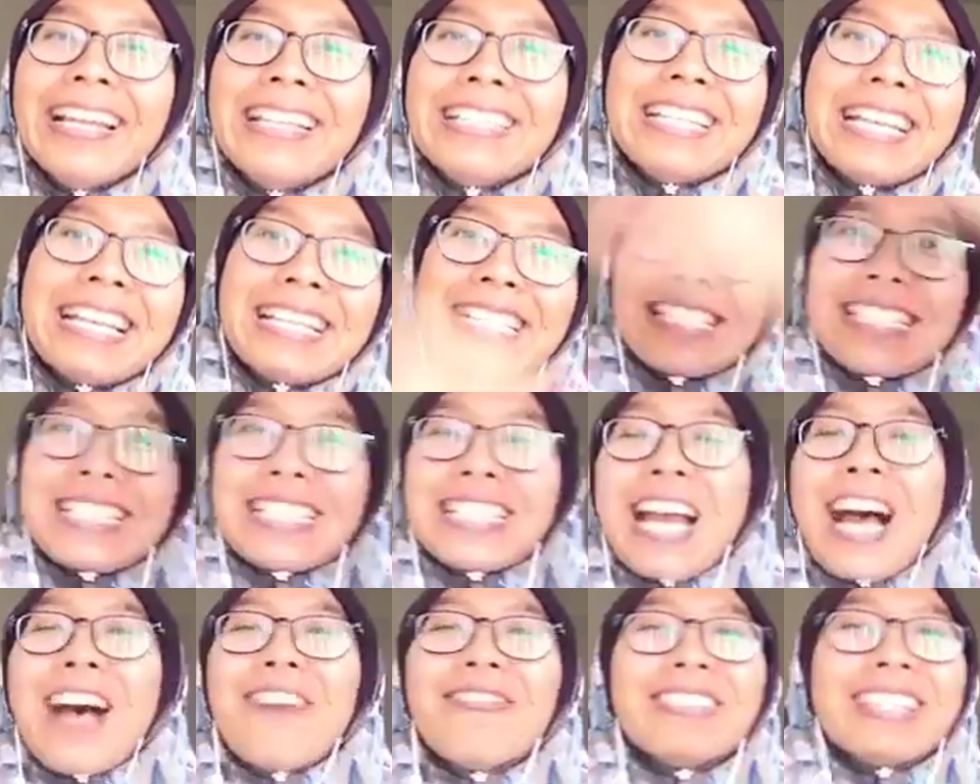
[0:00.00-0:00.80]
Just
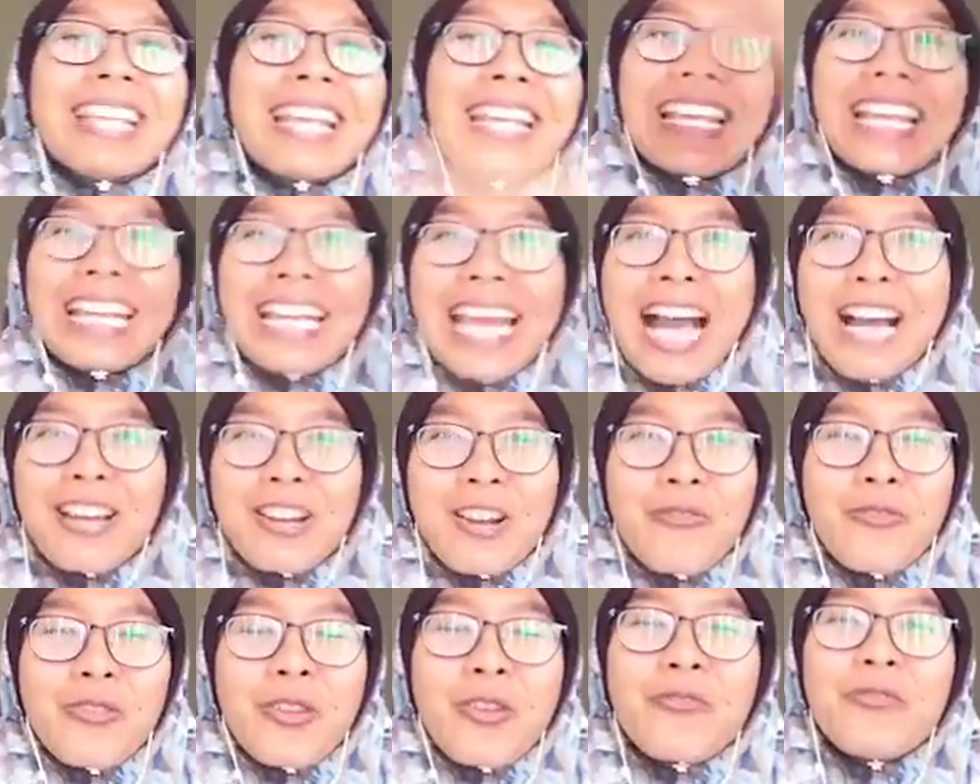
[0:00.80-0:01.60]
stop. Take it out
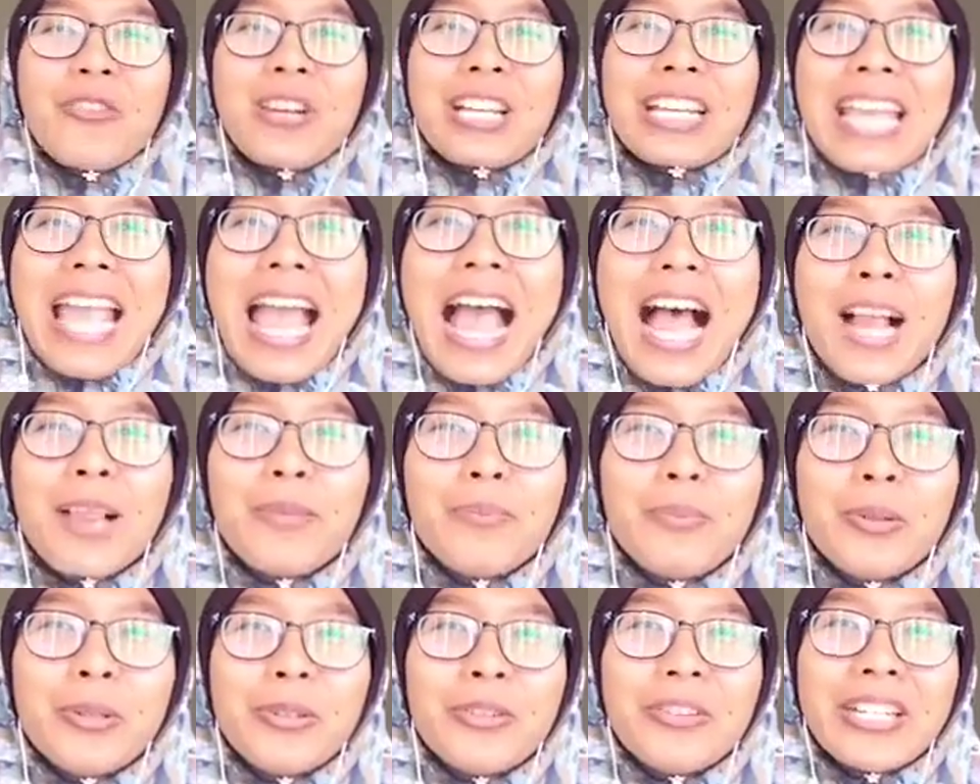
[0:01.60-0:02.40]
of your
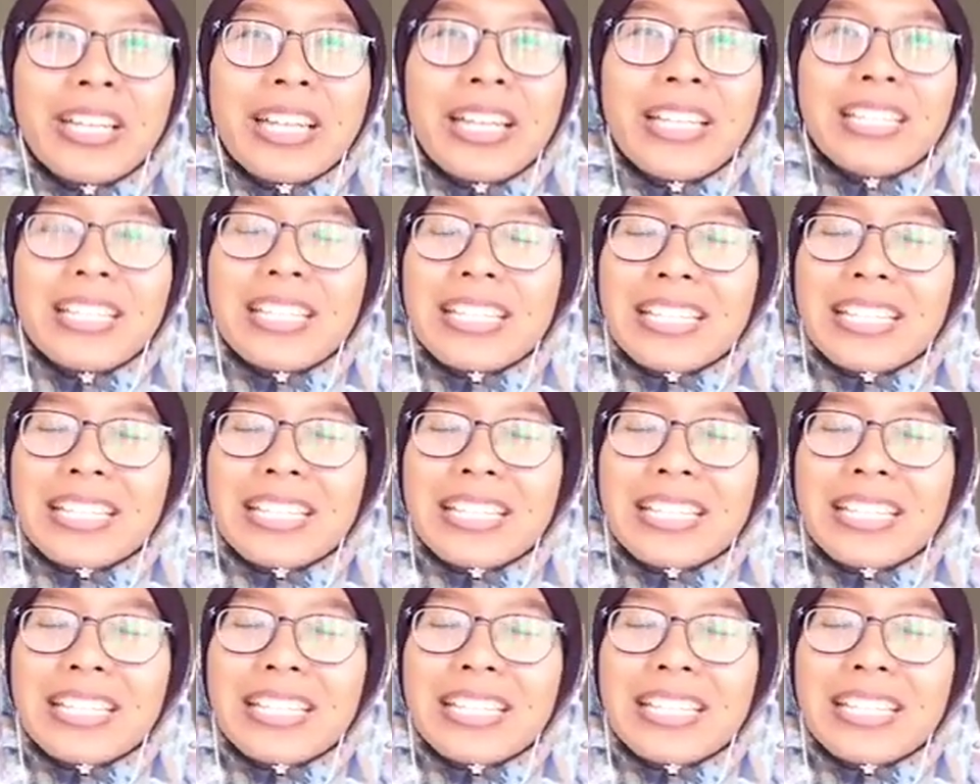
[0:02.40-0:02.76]
vocabulary.